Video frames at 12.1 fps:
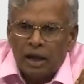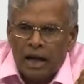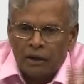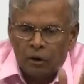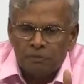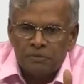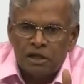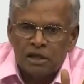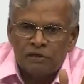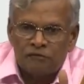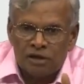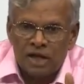I hope
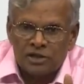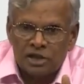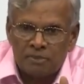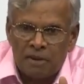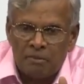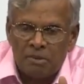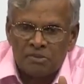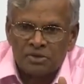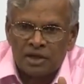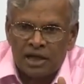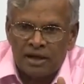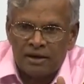the formulation of the problem is
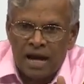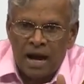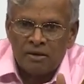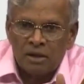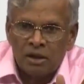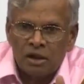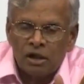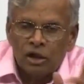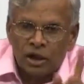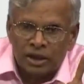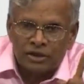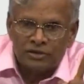clear now.
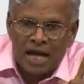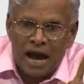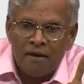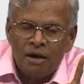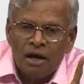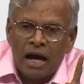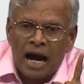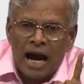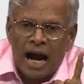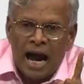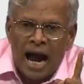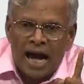Look at this now.
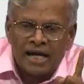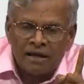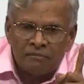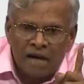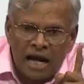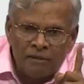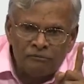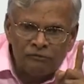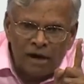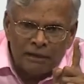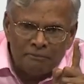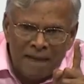I am
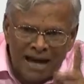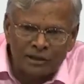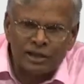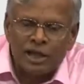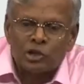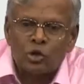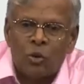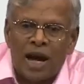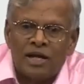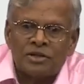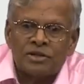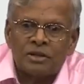falling back to least
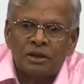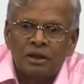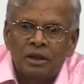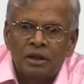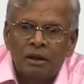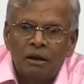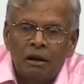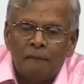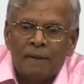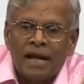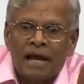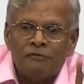squares,
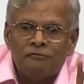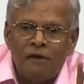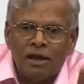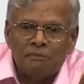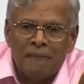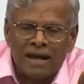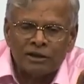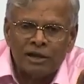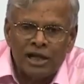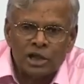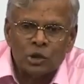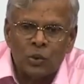but I am falling back to
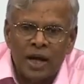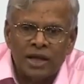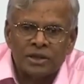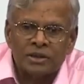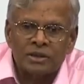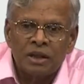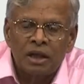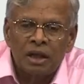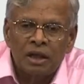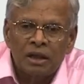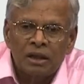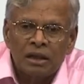least squares
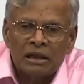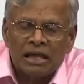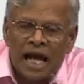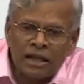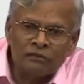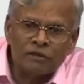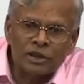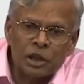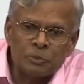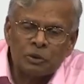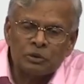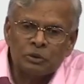not with
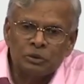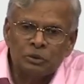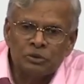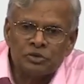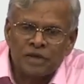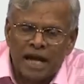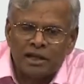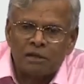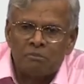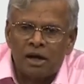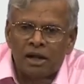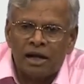respect to
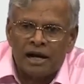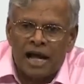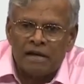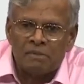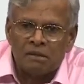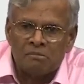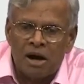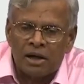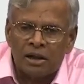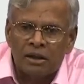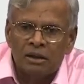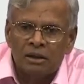static model or dynamic
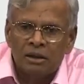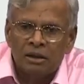model,